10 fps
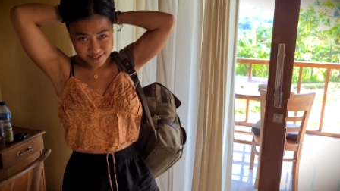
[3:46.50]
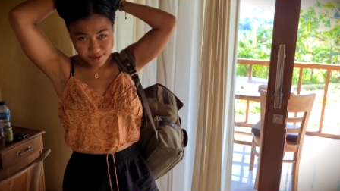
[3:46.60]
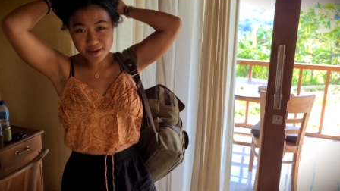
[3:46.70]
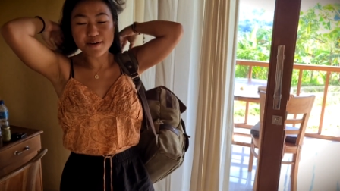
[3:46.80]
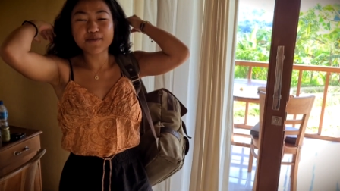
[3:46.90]

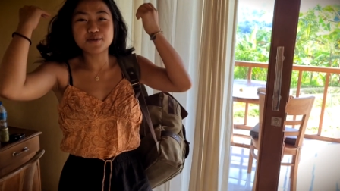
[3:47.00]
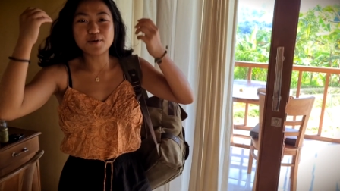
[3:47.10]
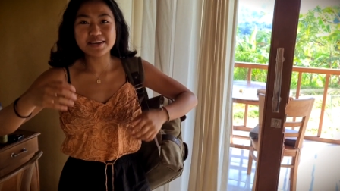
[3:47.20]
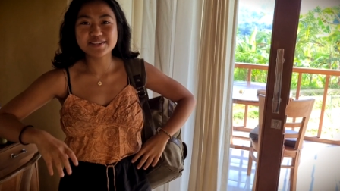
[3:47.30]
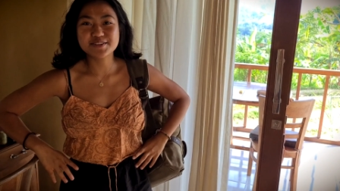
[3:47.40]
So we are
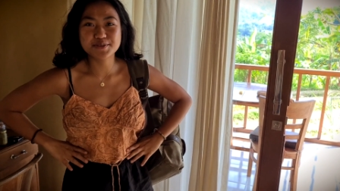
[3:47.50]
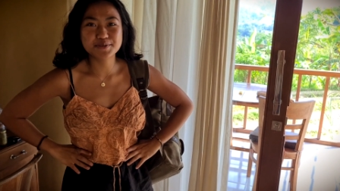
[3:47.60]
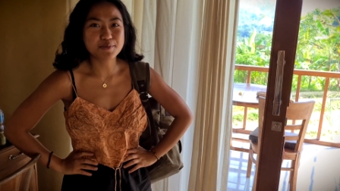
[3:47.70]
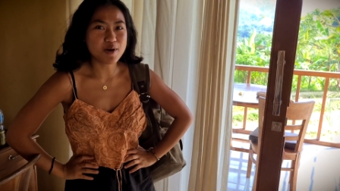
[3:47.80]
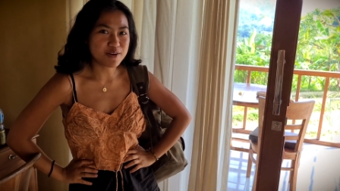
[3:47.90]
going
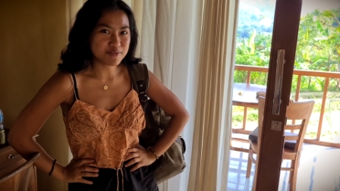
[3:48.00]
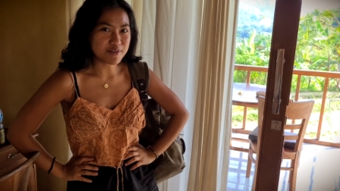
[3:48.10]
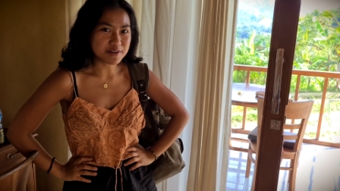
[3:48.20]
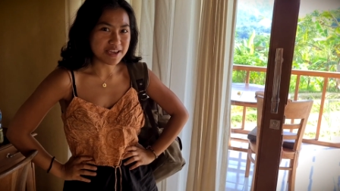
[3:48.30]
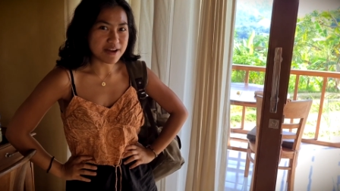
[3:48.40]
to the
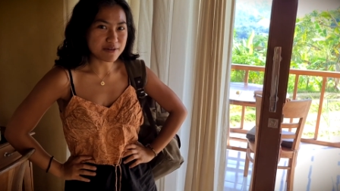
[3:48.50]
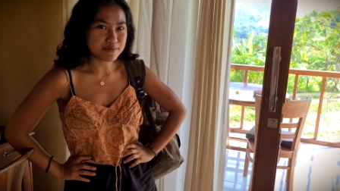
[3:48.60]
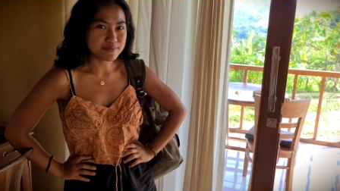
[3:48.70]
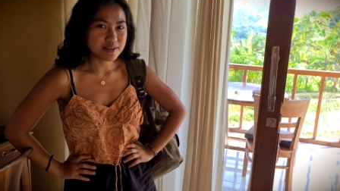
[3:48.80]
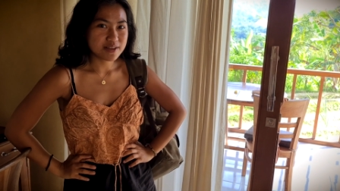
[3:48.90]
waterfall
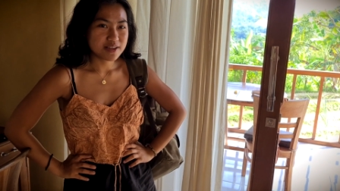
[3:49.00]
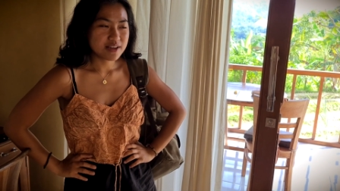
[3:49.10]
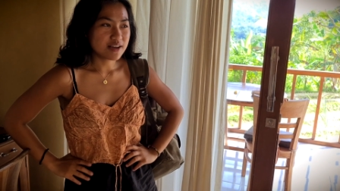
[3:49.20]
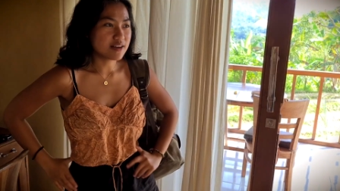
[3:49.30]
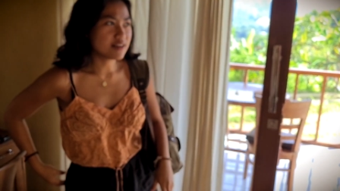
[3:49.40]
now.
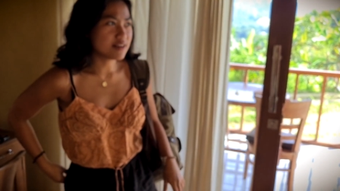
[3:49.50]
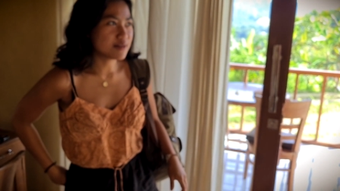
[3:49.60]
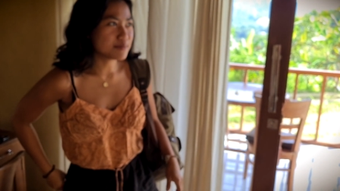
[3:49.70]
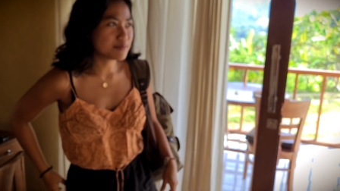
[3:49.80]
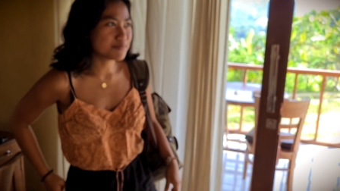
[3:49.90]

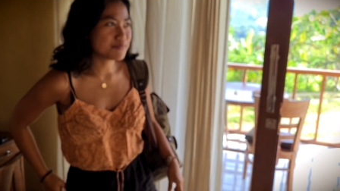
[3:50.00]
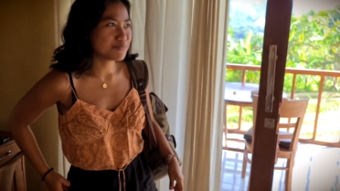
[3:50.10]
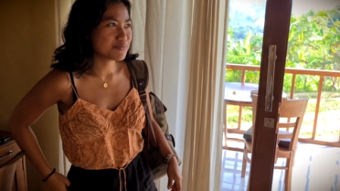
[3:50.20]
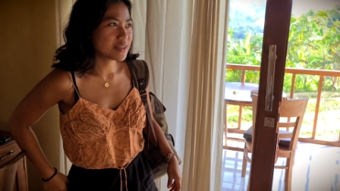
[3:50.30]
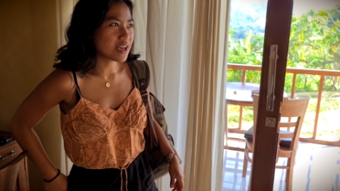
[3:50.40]

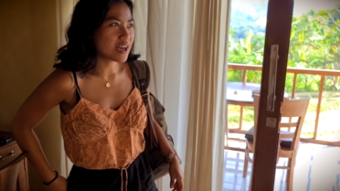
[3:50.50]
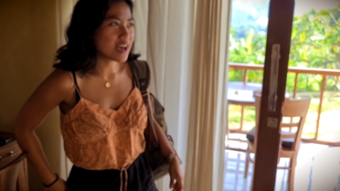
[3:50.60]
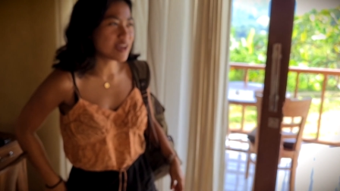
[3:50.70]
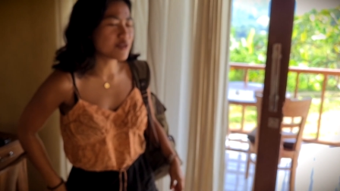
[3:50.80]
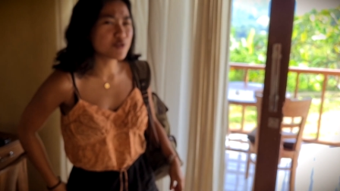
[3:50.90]
Um,
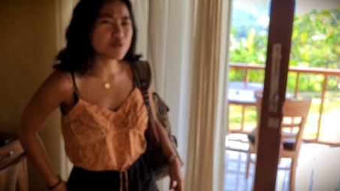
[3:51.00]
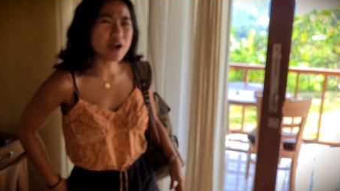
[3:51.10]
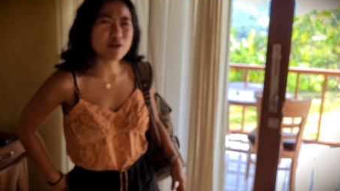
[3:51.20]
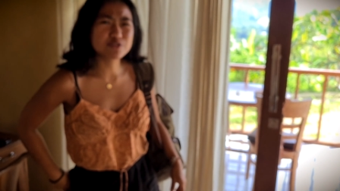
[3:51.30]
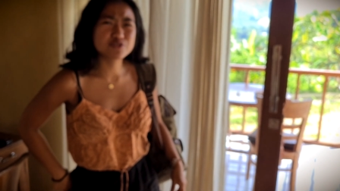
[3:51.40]
I don't know
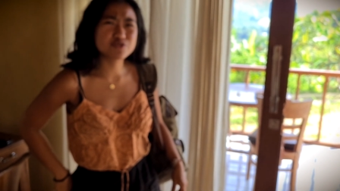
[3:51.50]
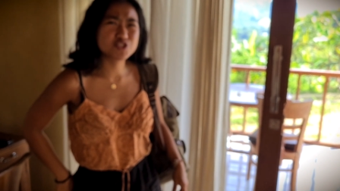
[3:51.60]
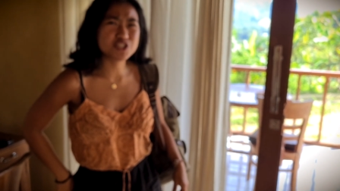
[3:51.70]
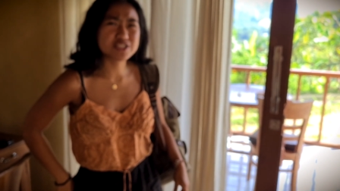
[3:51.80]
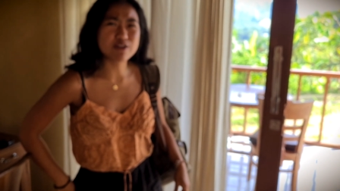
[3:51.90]
how
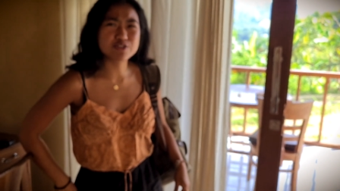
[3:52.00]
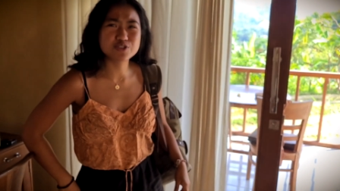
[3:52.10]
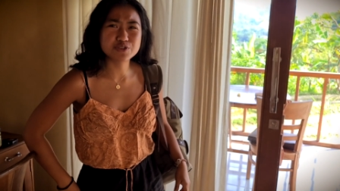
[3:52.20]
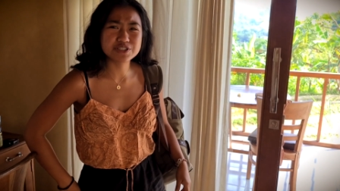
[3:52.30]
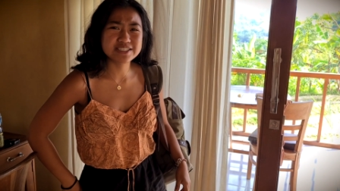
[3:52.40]
just how
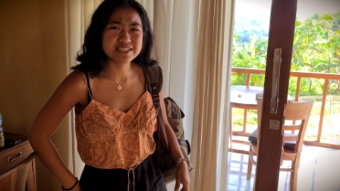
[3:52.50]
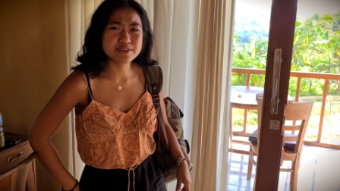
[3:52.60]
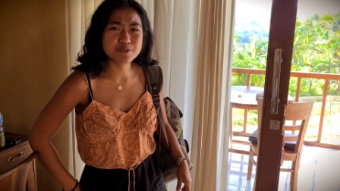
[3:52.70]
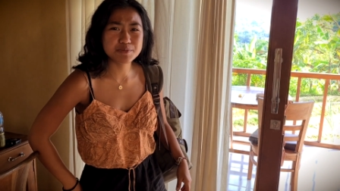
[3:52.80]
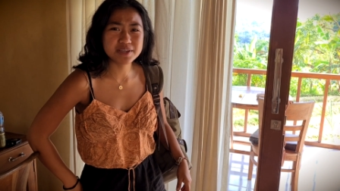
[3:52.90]

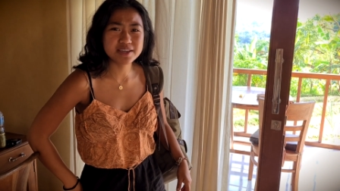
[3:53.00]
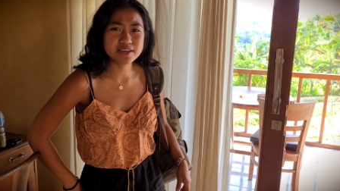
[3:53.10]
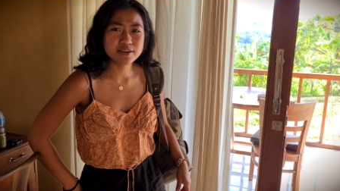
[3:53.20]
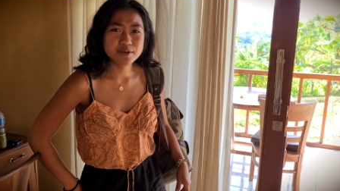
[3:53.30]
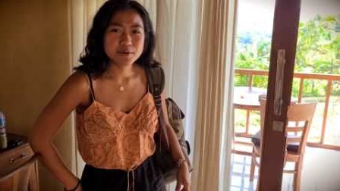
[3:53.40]
touristy it would
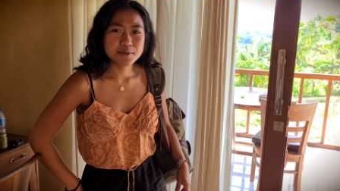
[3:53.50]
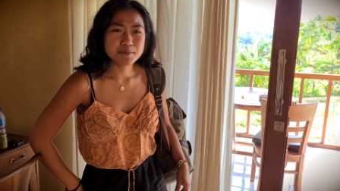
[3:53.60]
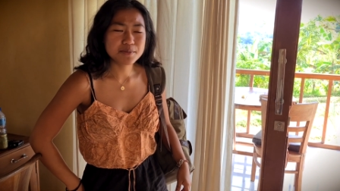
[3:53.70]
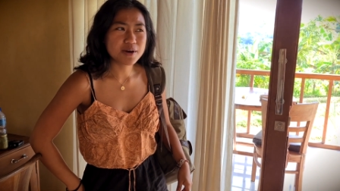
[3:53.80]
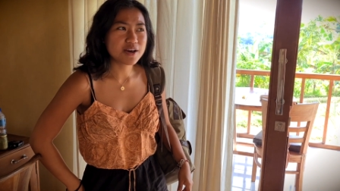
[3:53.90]
be,
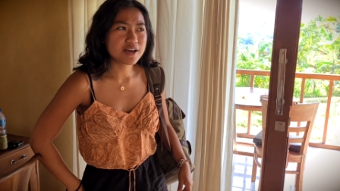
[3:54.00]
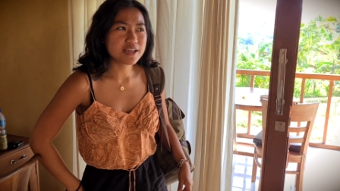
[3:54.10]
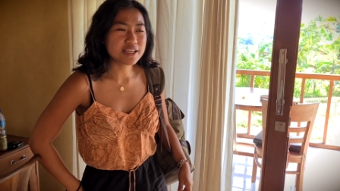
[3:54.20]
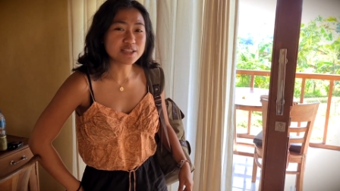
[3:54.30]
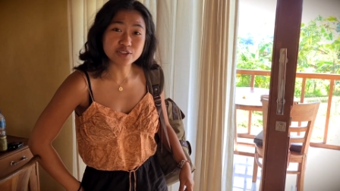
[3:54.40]

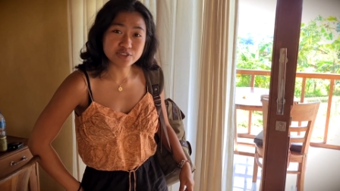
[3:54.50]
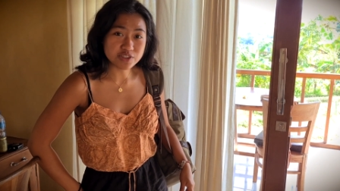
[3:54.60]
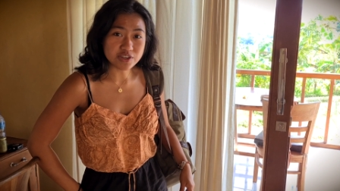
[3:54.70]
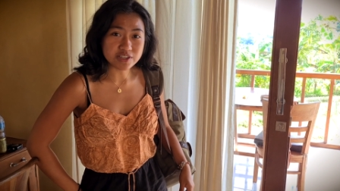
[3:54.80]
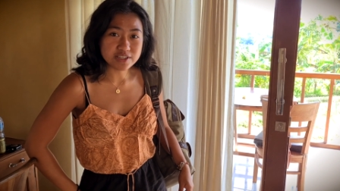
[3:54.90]
but it looks
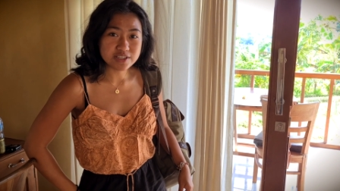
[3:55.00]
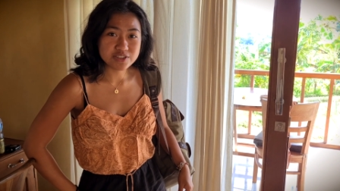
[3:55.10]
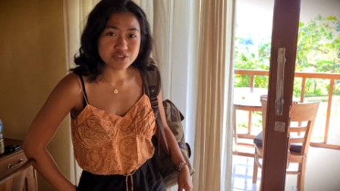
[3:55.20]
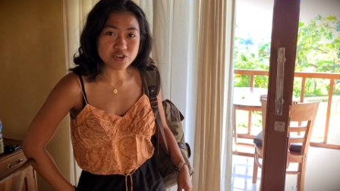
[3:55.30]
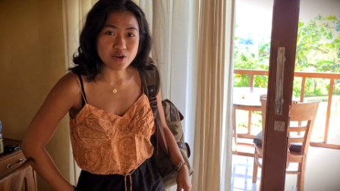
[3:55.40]
good
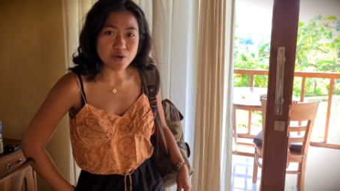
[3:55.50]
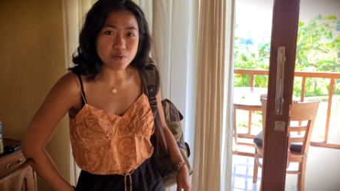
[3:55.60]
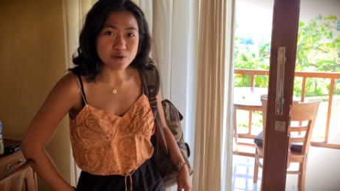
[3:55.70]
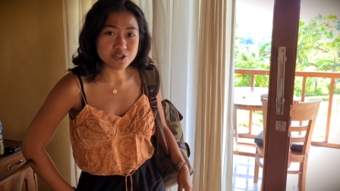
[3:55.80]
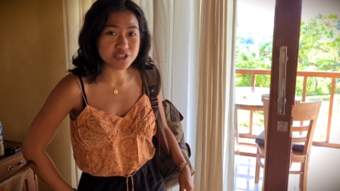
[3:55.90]

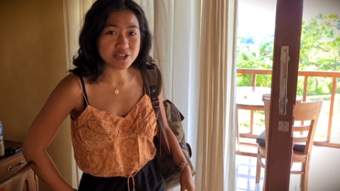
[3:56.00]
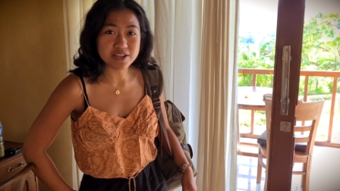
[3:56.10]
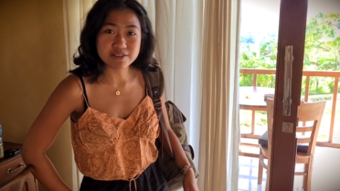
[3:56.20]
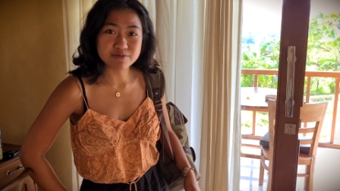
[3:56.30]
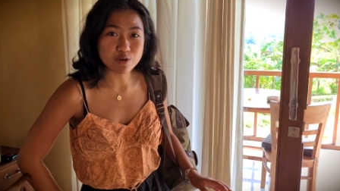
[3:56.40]
so we're just
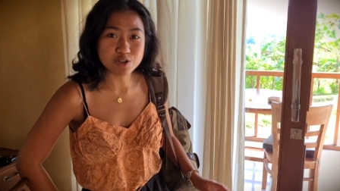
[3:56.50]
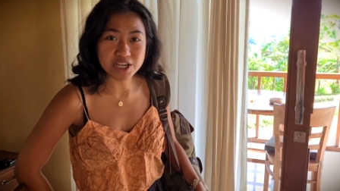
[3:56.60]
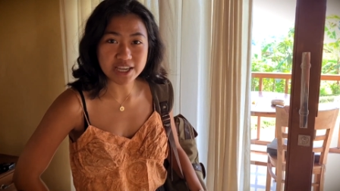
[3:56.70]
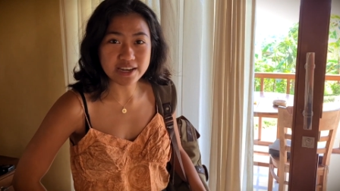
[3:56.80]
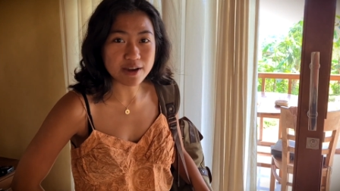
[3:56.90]
gonna go
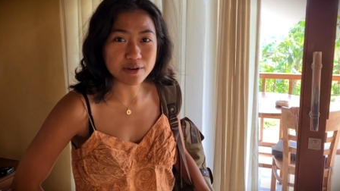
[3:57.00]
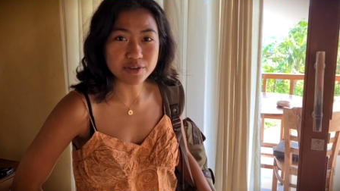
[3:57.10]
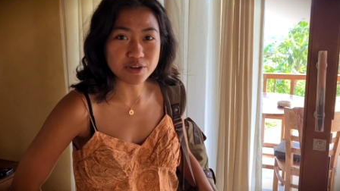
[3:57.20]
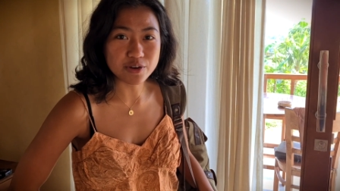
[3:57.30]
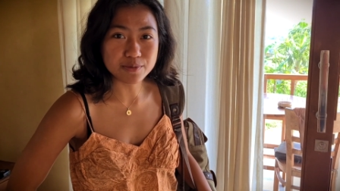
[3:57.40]
check it
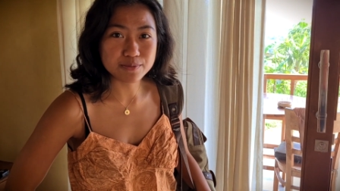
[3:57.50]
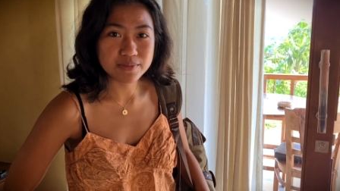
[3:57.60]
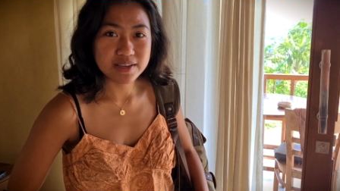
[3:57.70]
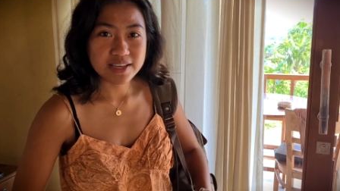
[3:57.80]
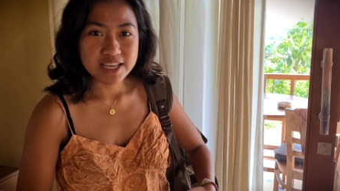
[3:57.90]
out you know
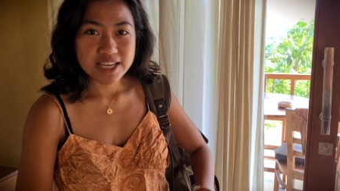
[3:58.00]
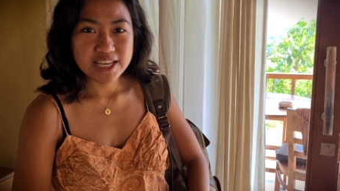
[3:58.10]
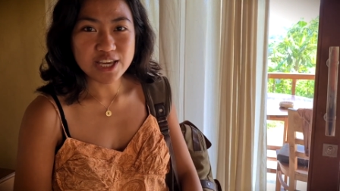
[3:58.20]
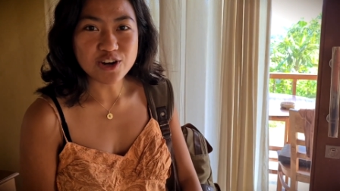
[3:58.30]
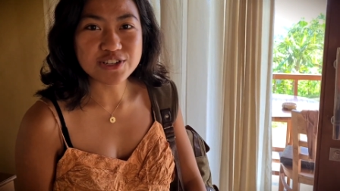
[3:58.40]

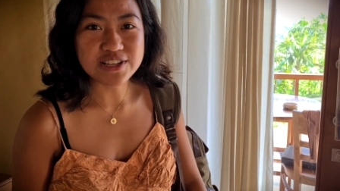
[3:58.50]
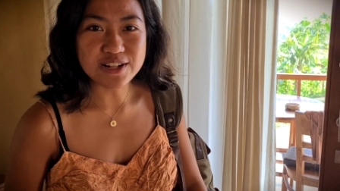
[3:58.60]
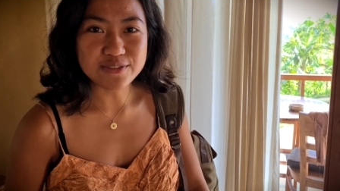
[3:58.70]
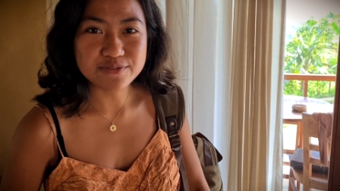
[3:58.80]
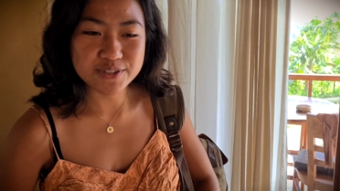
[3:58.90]
get
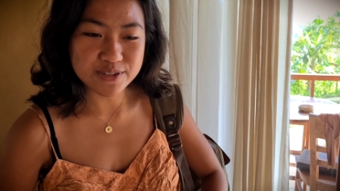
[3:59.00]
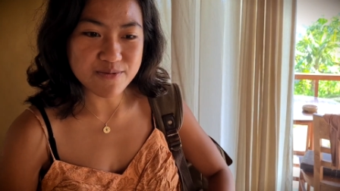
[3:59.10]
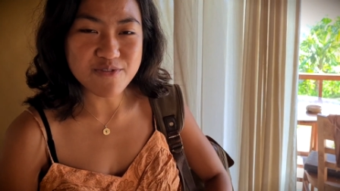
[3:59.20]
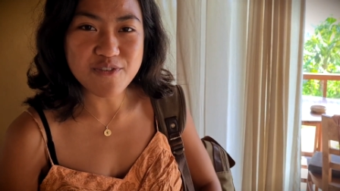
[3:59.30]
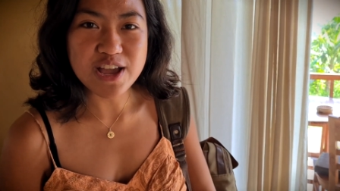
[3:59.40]
ourselves
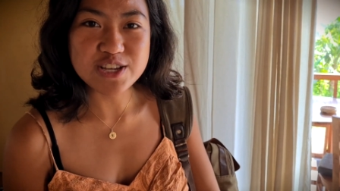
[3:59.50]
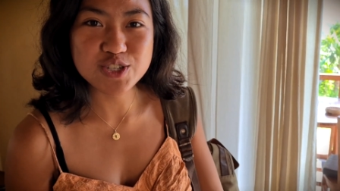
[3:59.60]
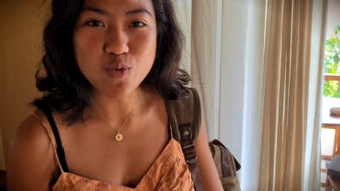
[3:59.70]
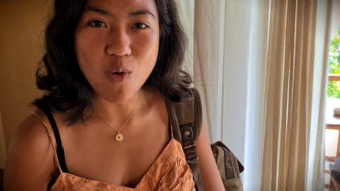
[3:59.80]
some fresh